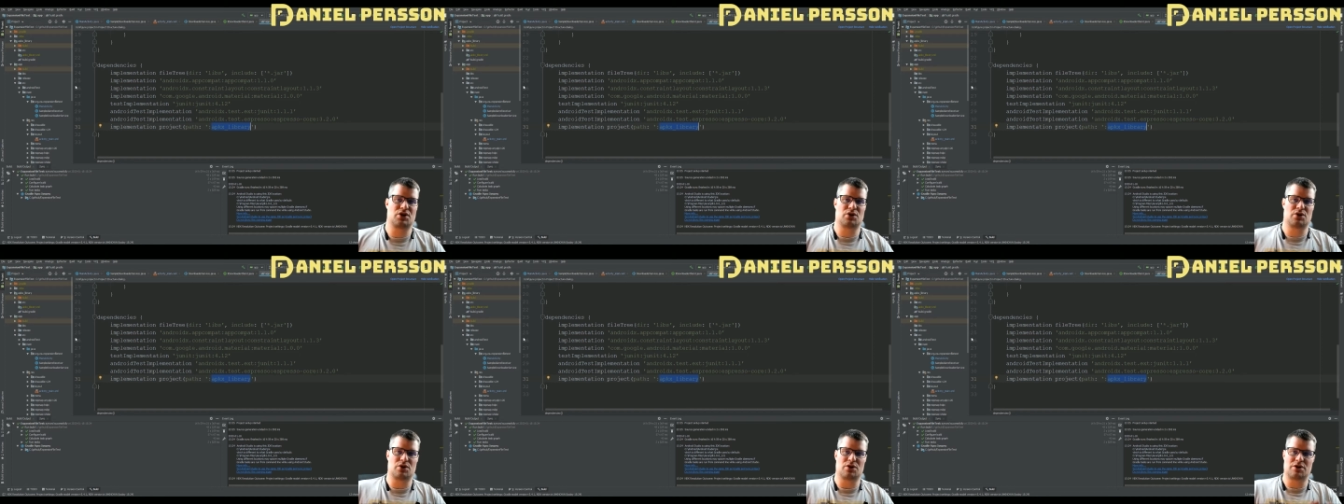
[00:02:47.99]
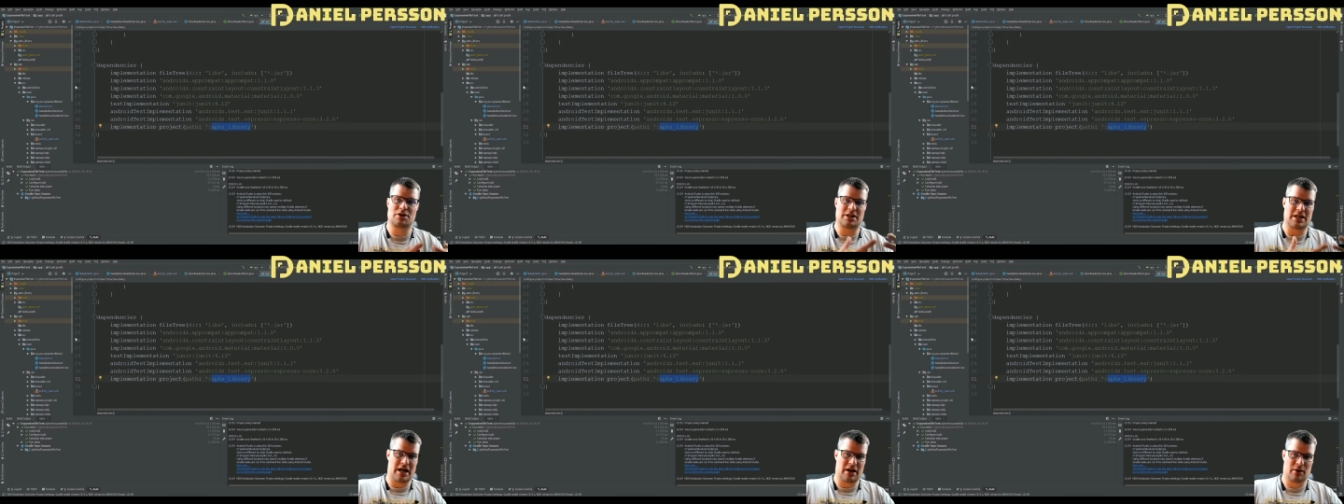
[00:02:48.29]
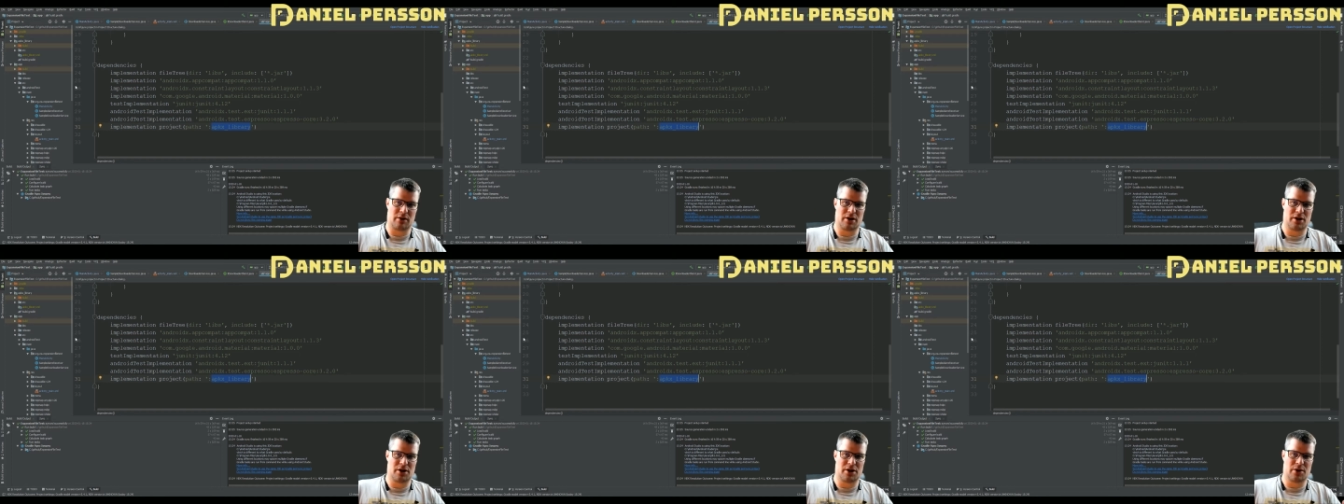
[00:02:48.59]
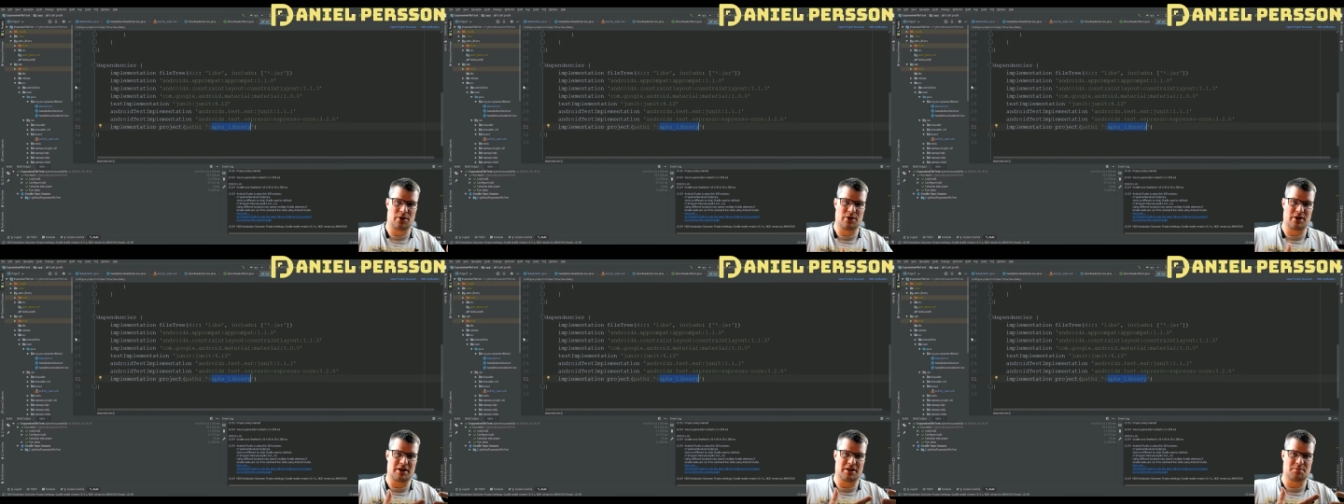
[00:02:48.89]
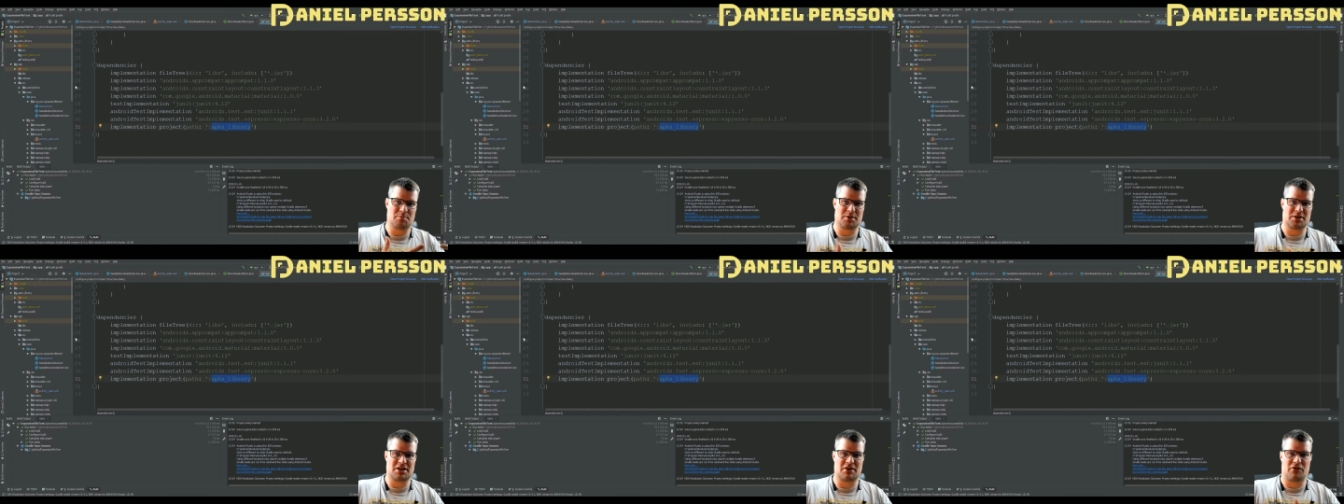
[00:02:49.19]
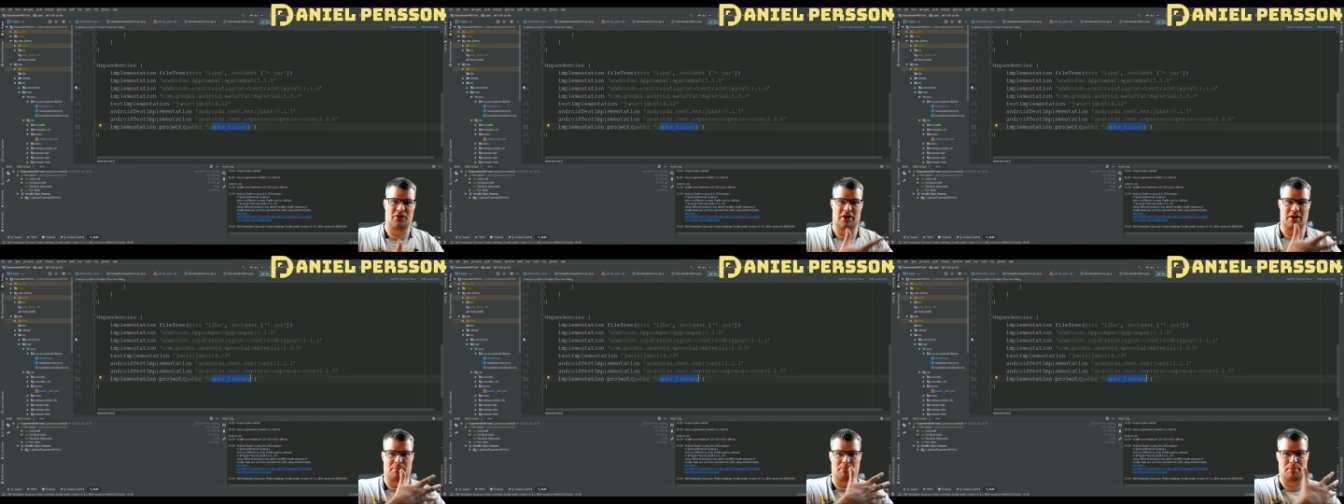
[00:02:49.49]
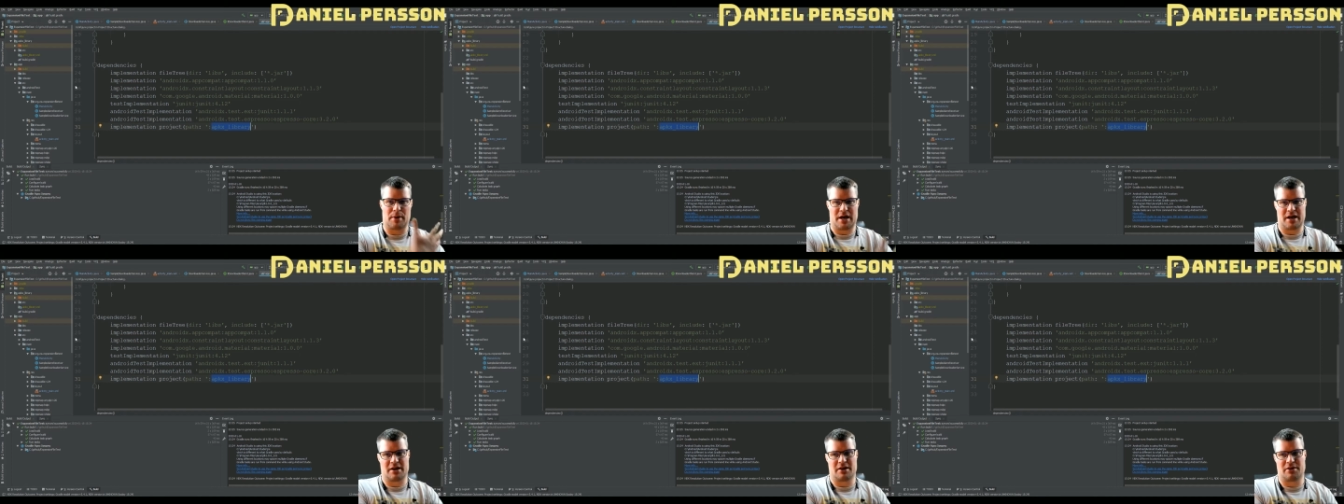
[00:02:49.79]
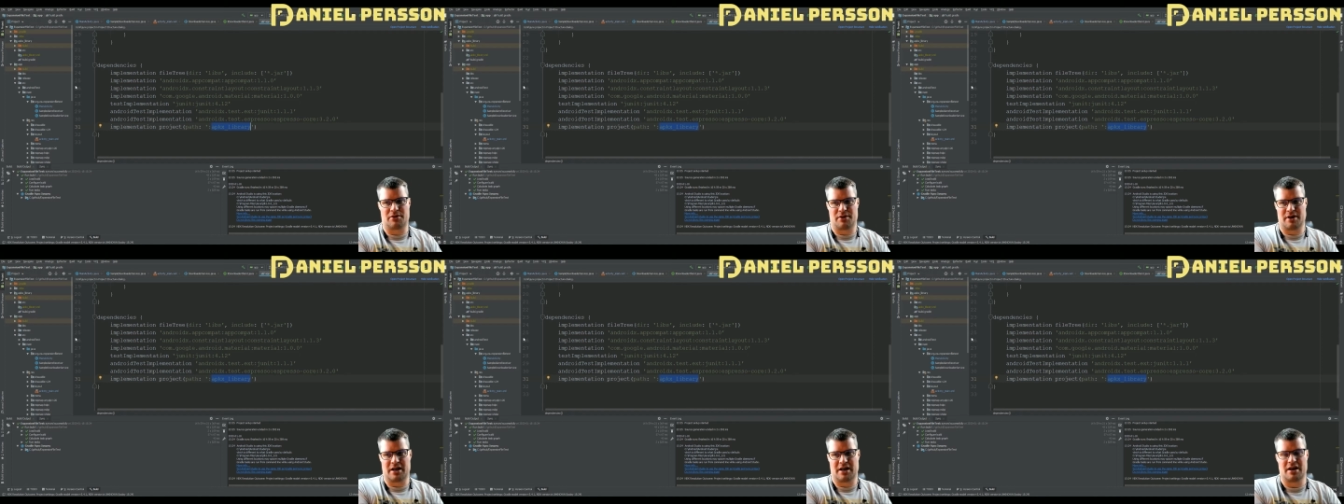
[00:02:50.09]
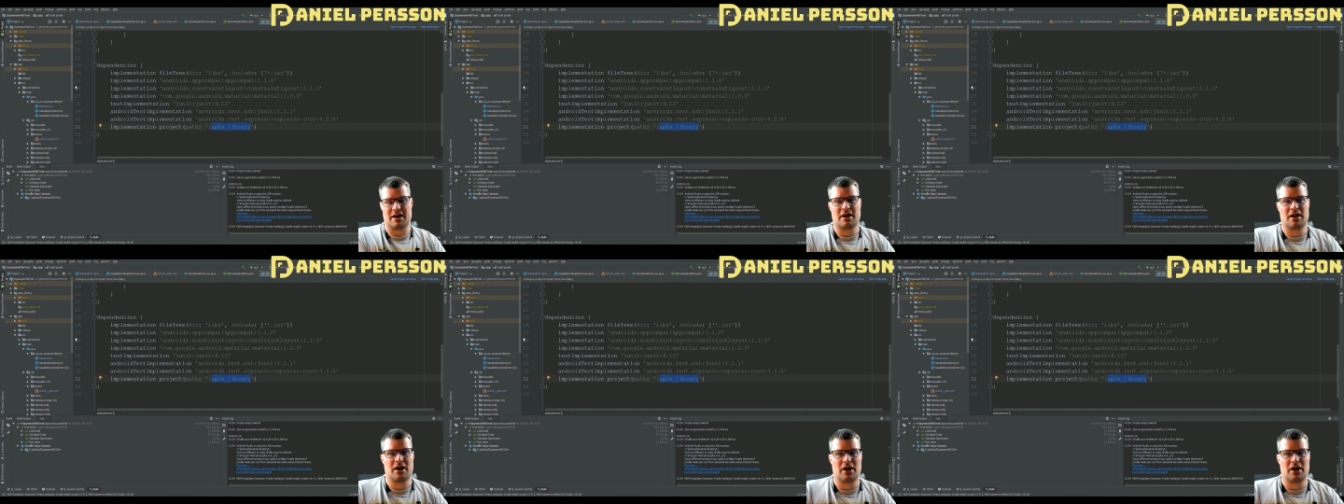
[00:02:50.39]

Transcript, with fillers: to download a specific binary